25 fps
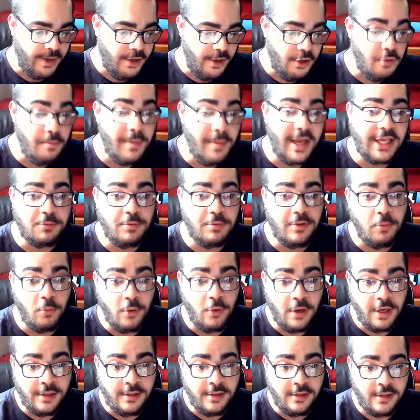You mess with
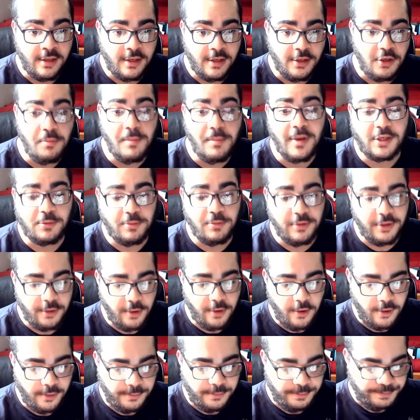one, you mess with
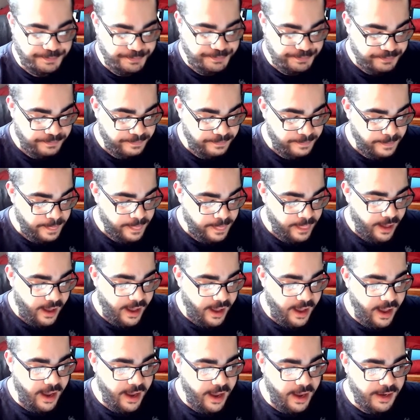all.
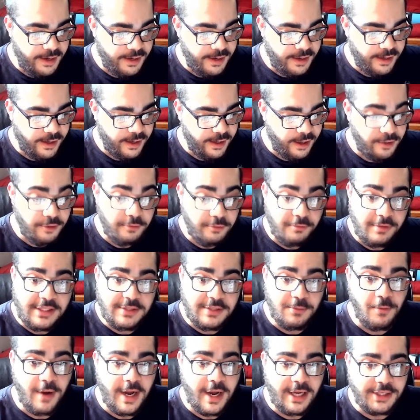And the
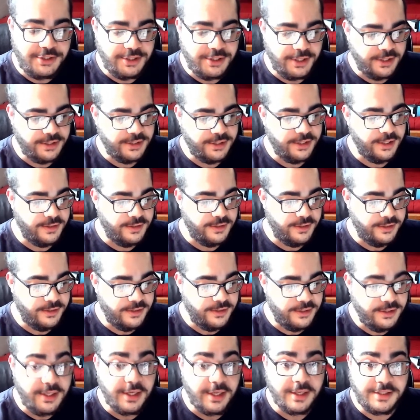reason why Shanks
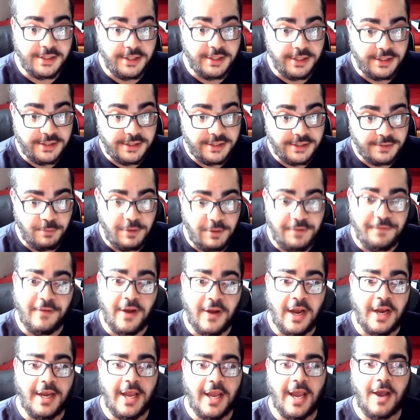does this, we
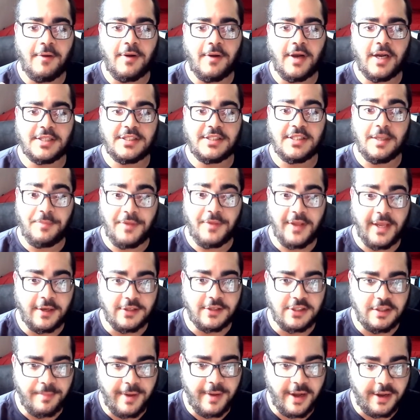find out something
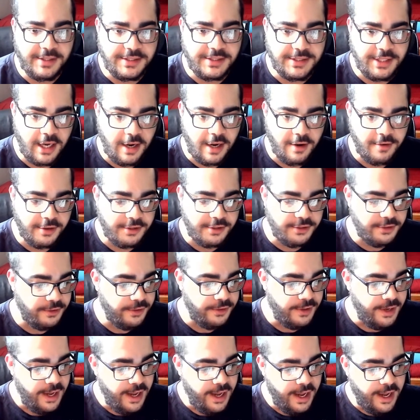else about his character,
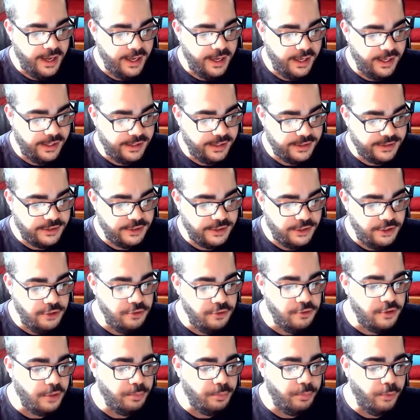is
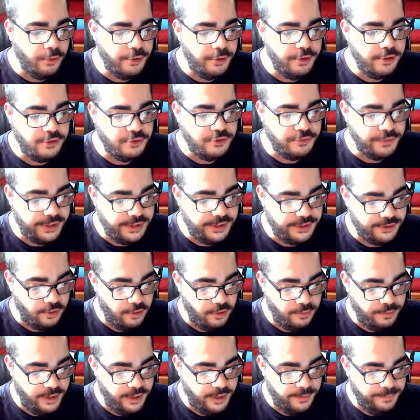you can pour your drinks
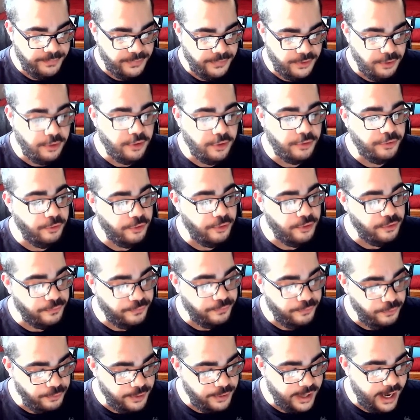on me, you can throw your
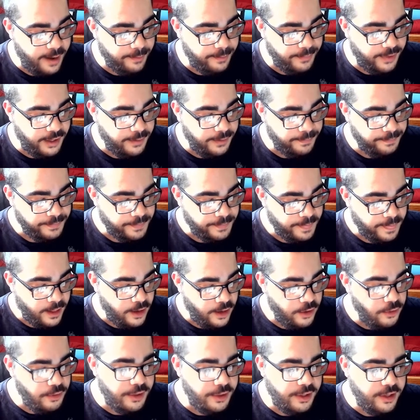food at me,
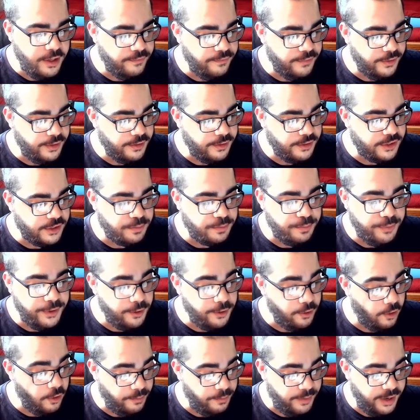you can even spit
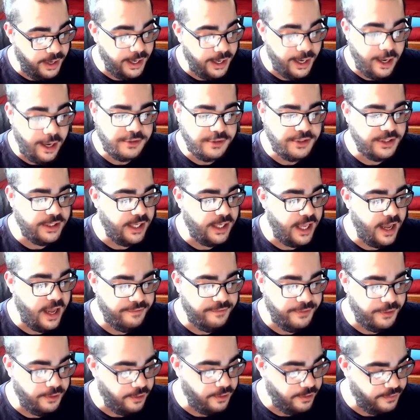on me, and I'll just laugh
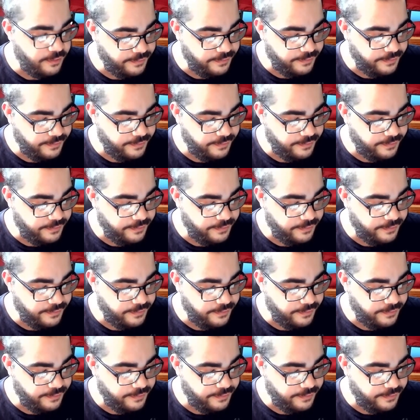it off.